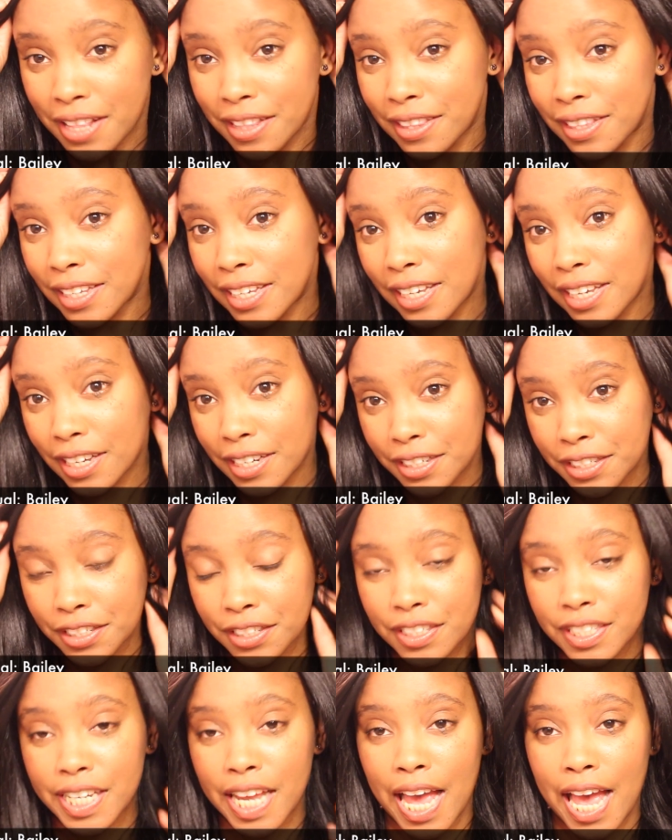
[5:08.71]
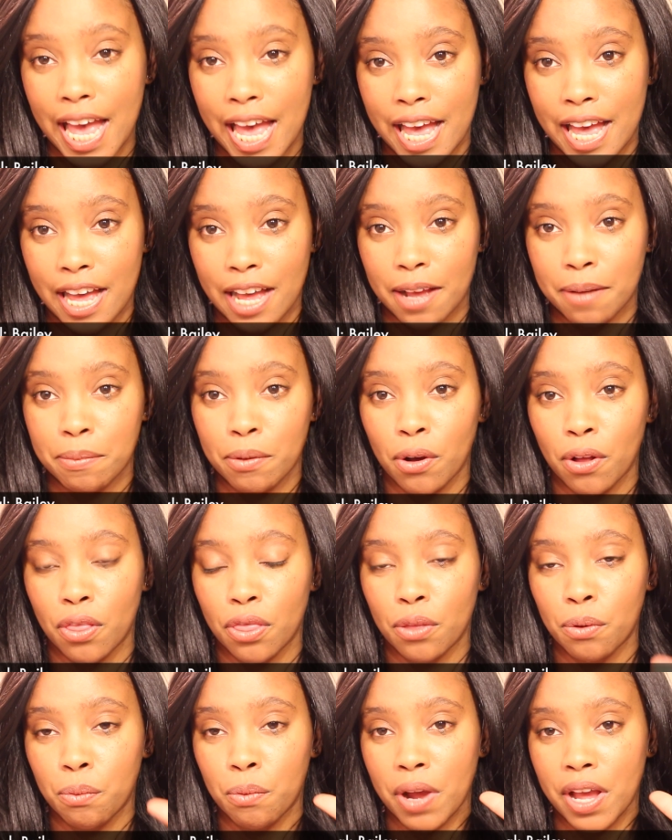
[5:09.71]
the ear tab on
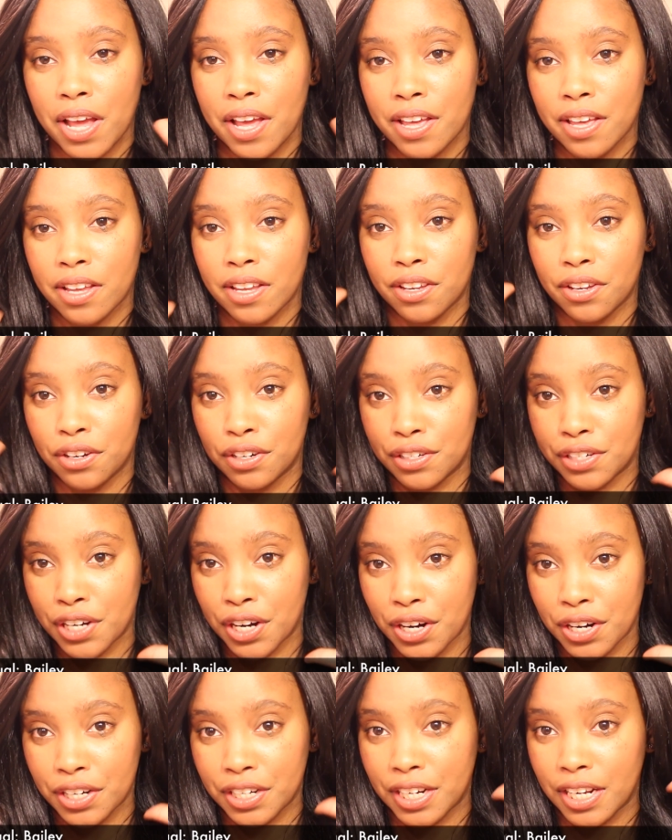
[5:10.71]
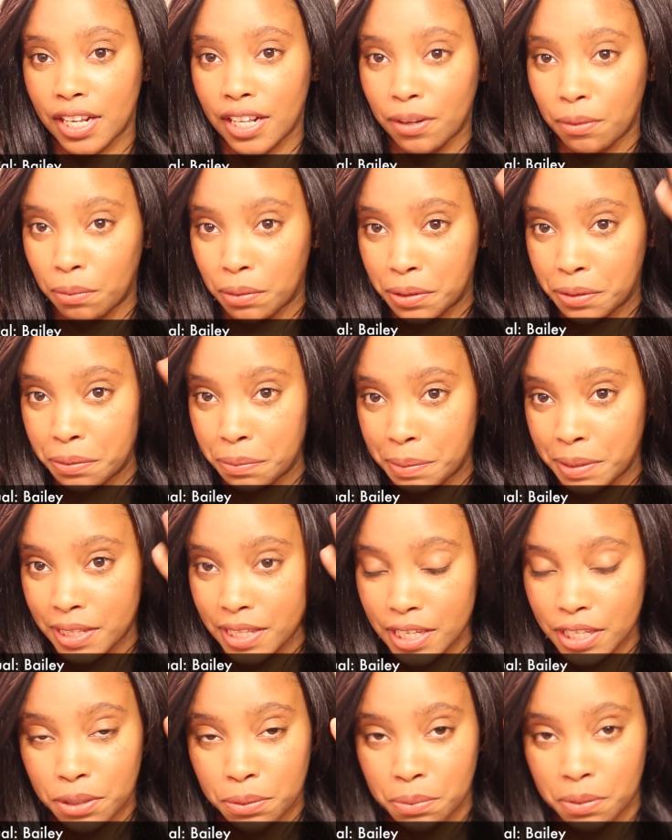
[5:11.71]
the way you're turning which will be
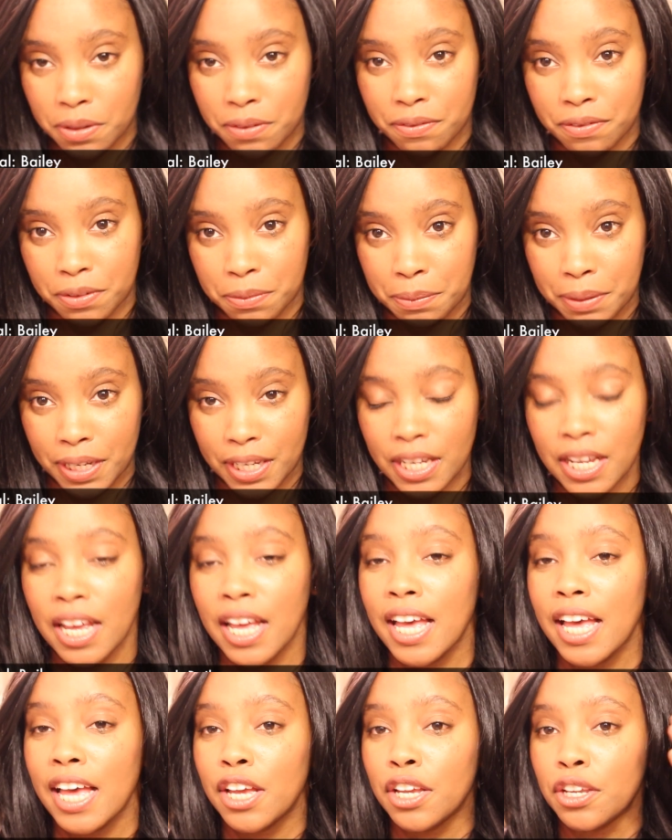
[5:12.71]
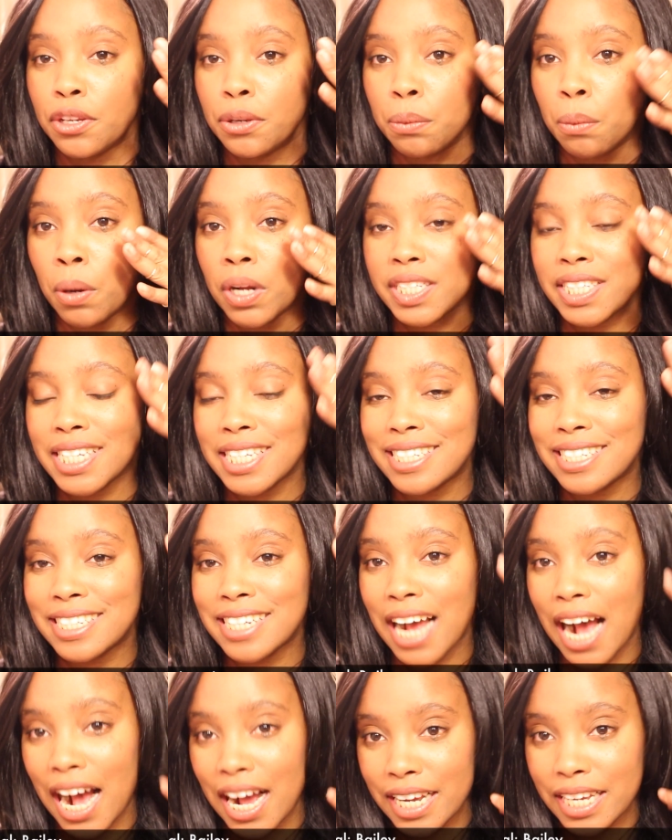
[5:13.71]
this one for me you want to
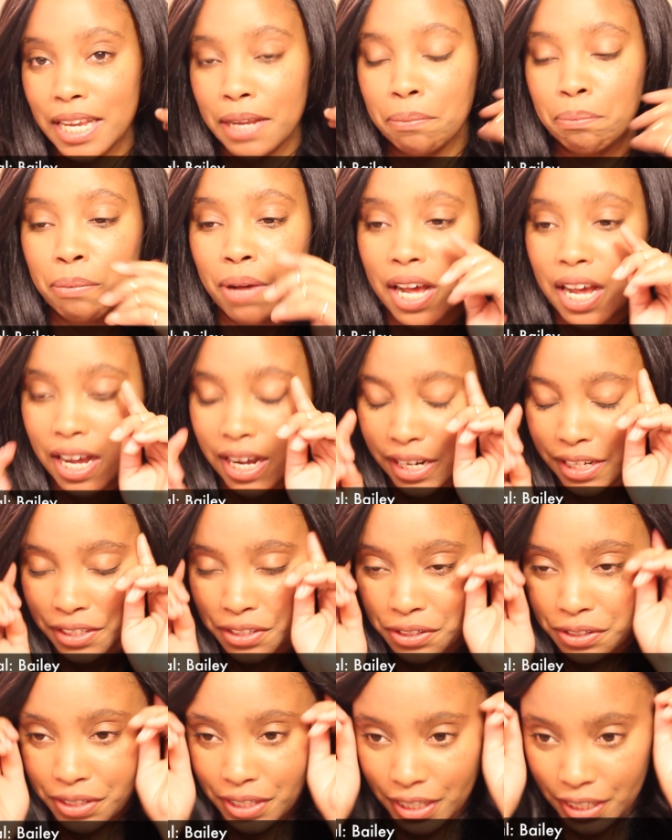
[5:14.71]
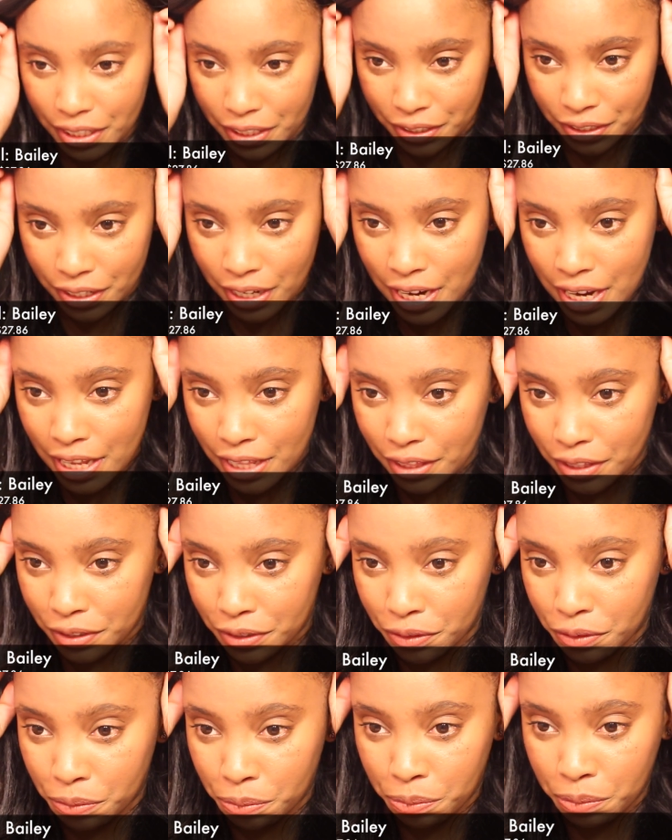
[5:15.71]
tuck it behind your ear
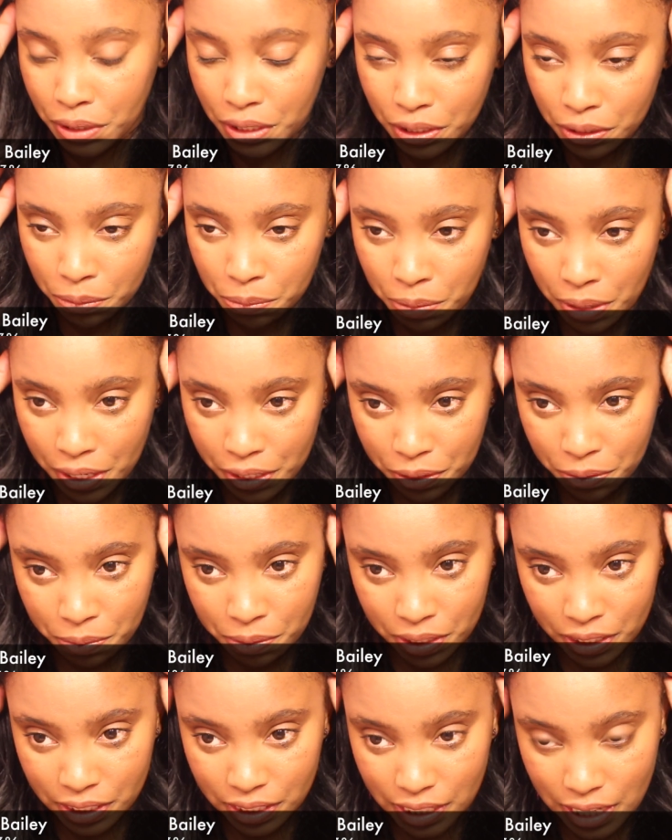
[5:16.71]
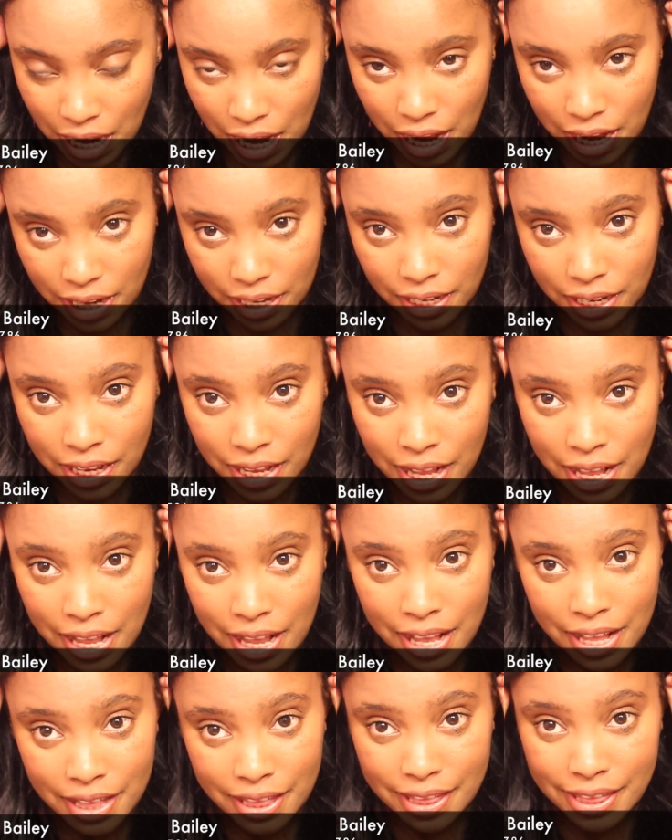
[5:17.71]
there's a reason why you want to tuck
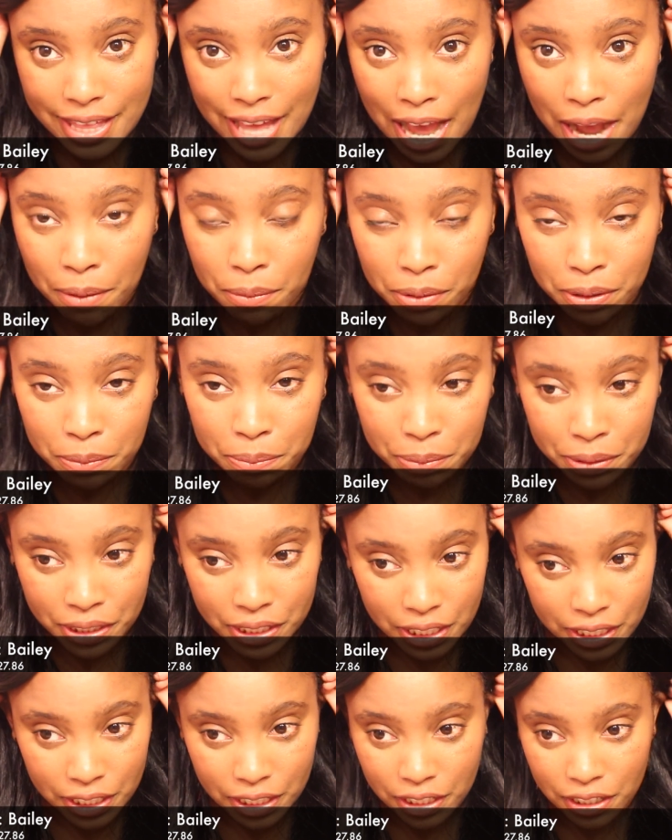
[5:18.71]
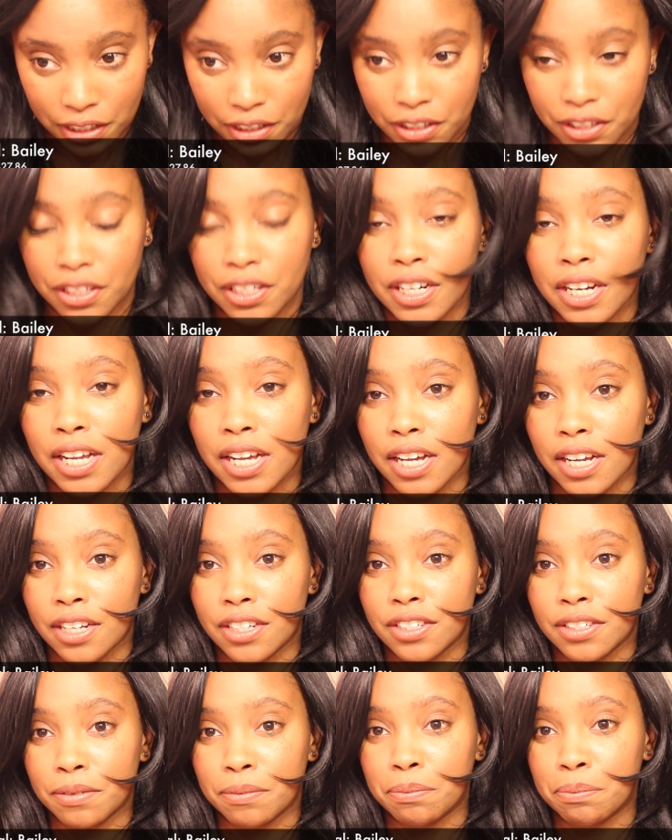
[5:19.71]
that one particular
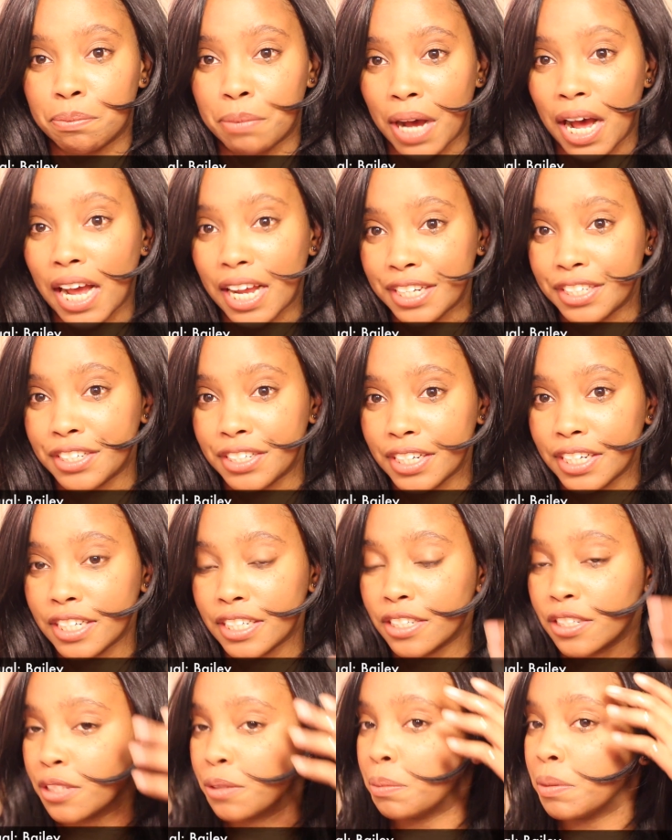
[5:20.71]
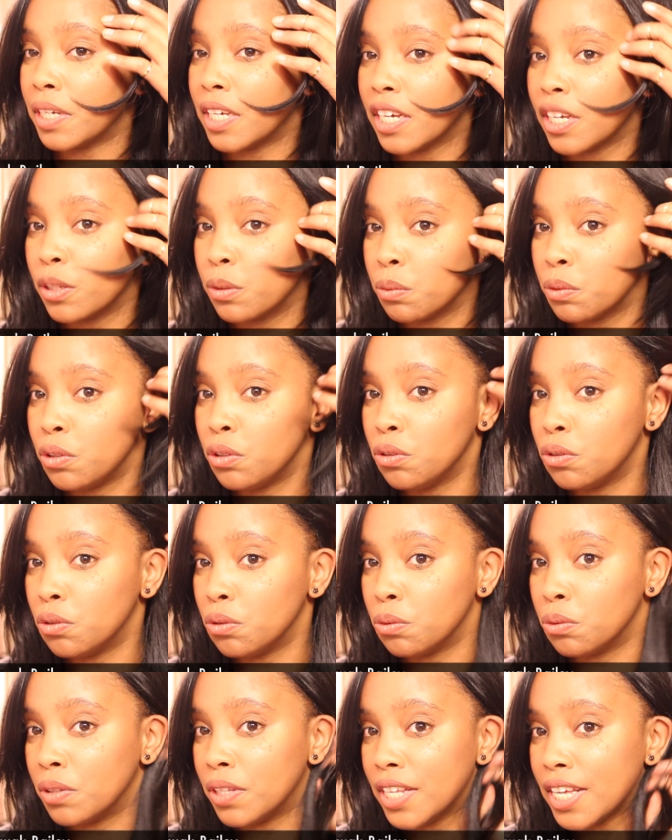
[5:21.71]
under behind your ears because when you
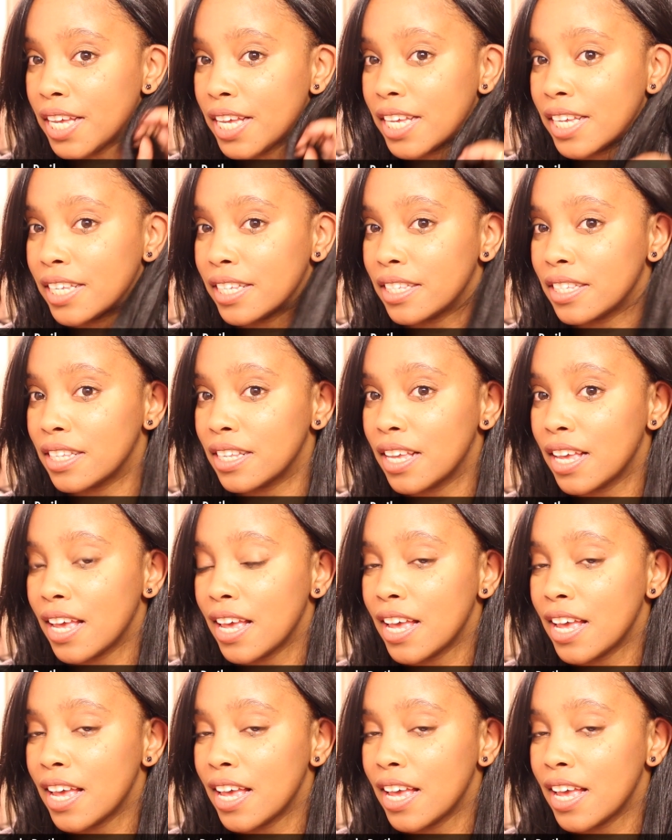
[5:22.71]
do this,